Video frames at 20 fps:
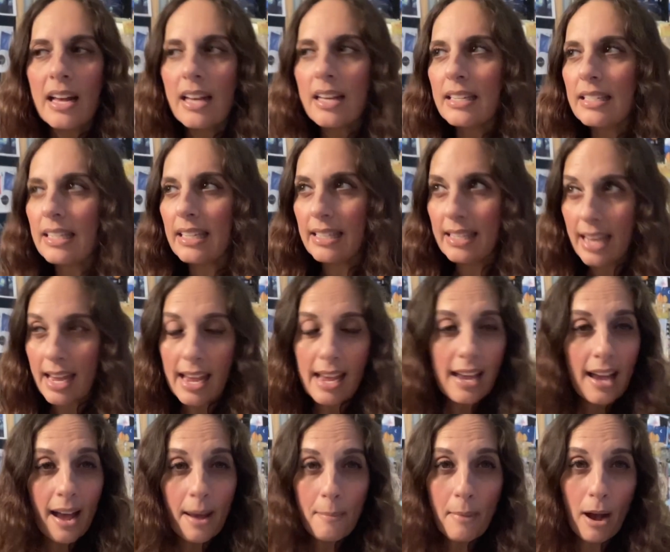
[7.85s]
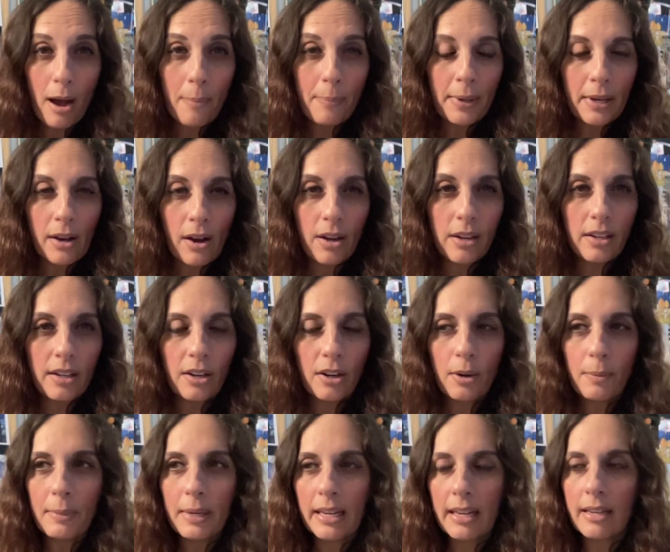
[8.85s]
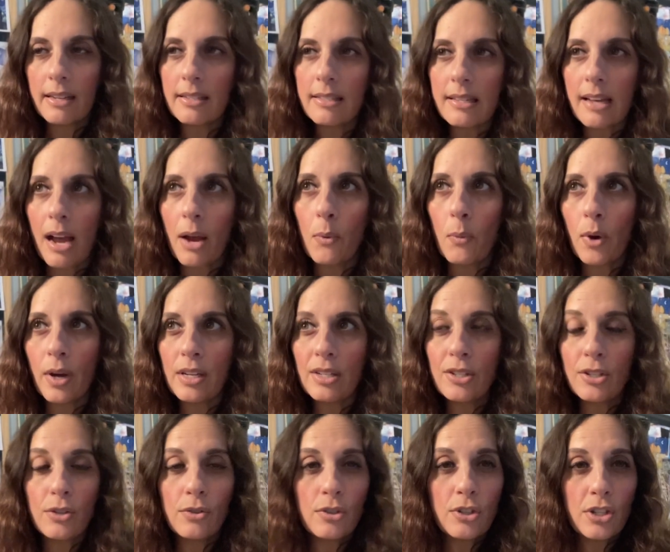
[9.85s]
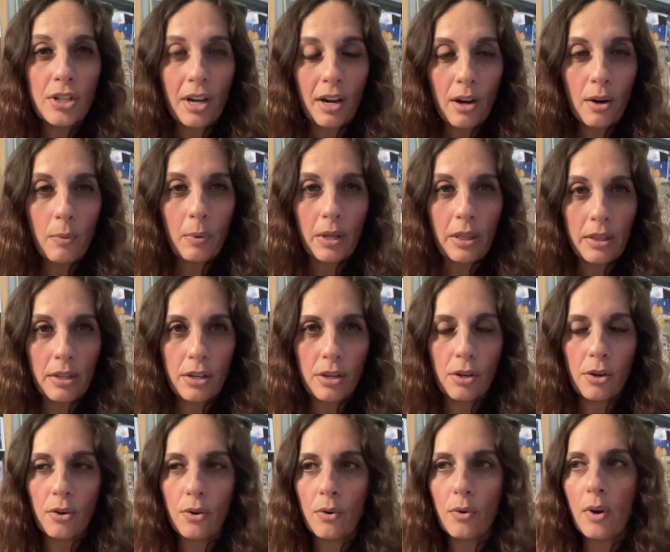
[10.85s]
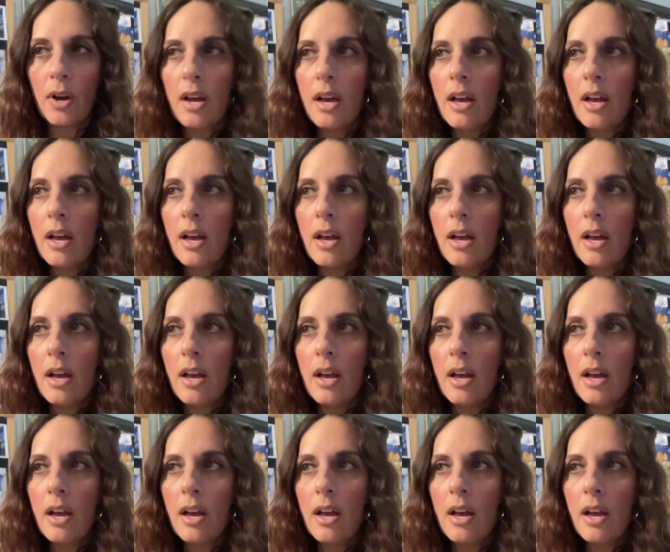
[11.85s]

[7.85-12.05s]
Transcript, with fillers: Today I'm hopping on here because I want to share with you